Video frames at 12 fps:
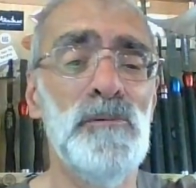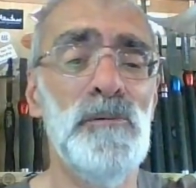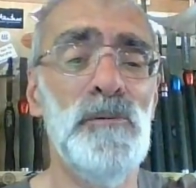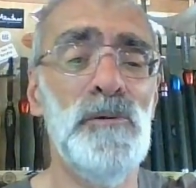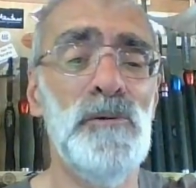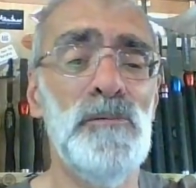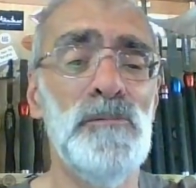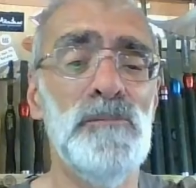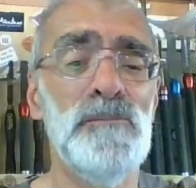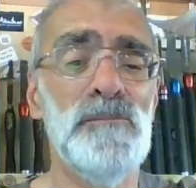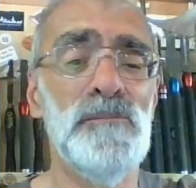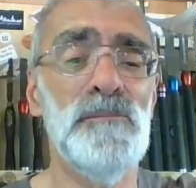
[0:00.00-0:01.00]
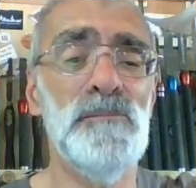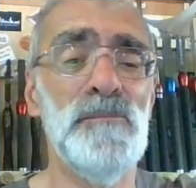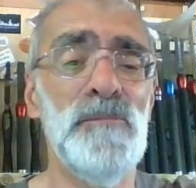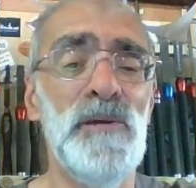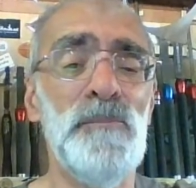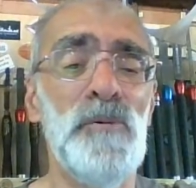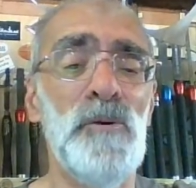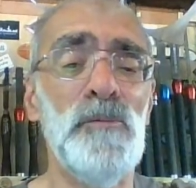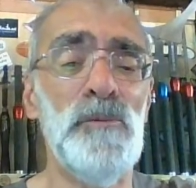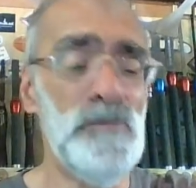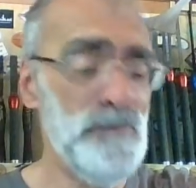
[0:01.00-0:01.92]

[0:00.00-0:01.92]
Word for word: There we go. It broke.